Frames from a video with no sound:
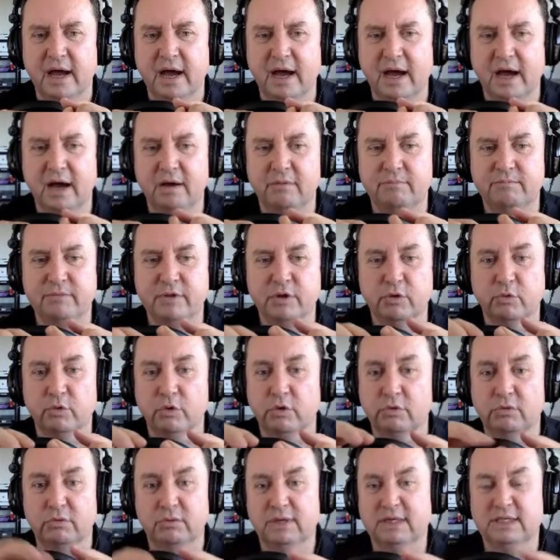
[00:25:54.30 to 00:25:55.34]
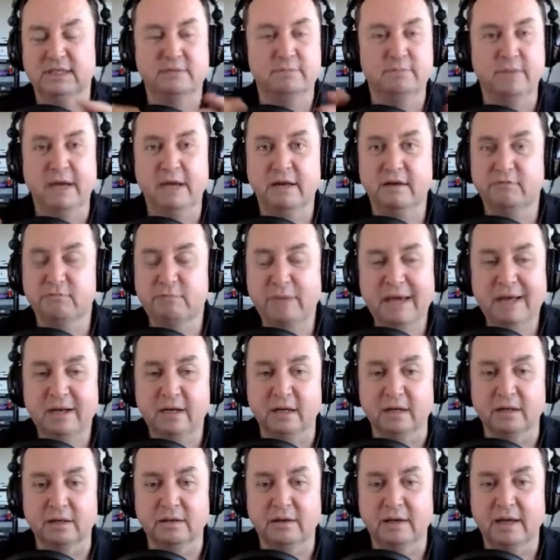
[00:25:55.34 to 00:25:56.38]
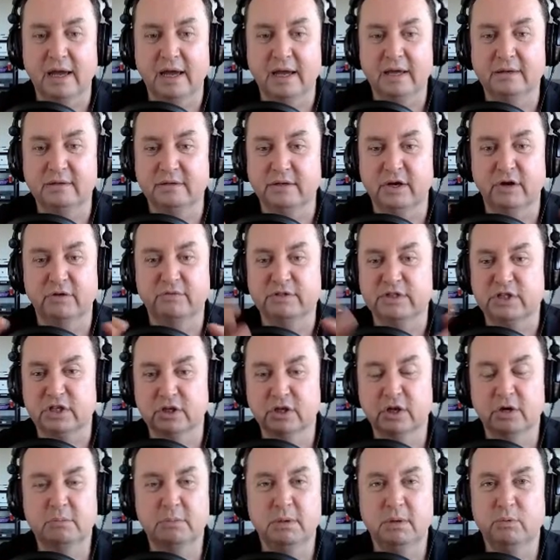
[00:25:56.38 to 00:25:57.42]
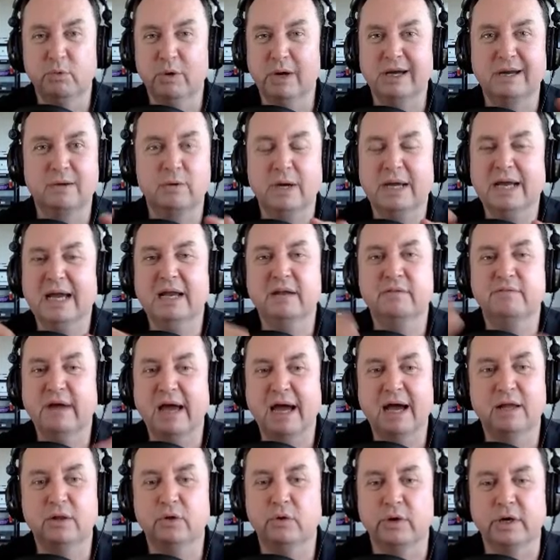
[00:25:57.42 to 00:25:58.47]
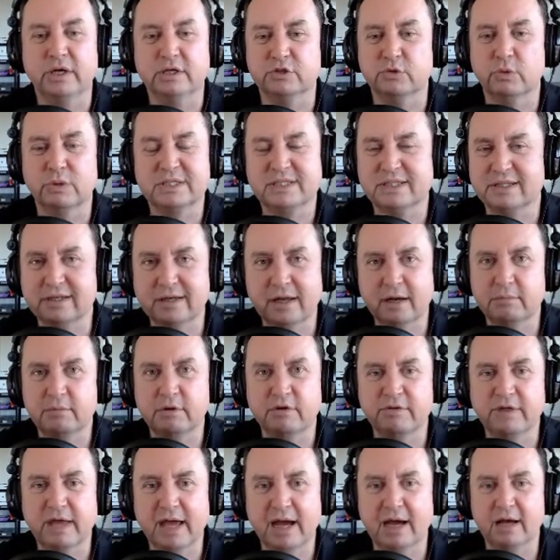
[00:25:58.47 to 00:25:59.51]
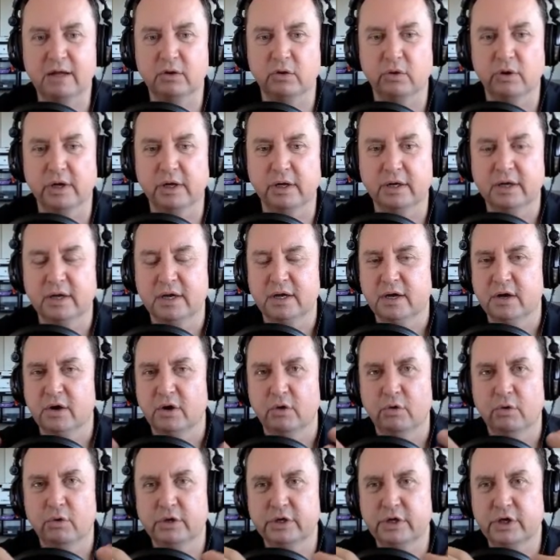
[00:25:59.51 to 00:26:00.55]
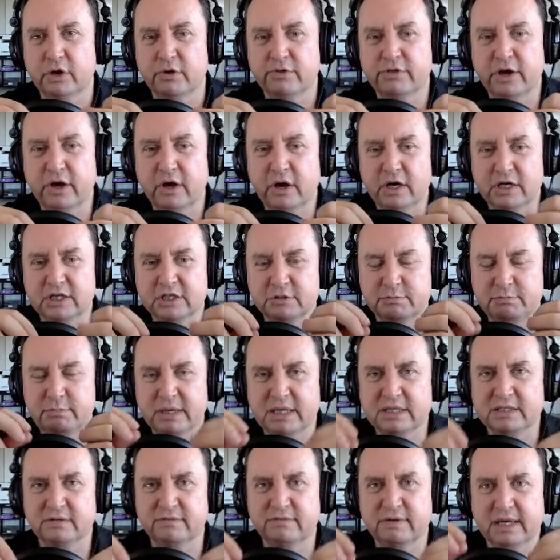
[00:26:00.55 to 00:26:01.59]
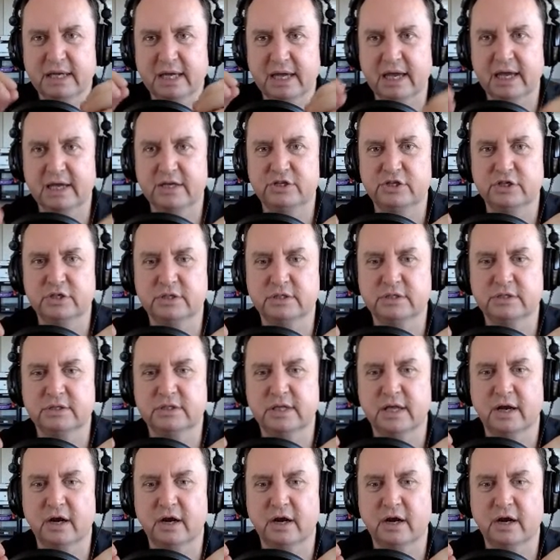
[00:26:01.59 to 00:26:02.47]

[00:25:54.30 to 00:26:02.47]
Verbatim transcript: Um, is it made of metal? And you know, if it's aluminum, what what kind of alloy is? It? What's the number of the alloy? you know, there are specifications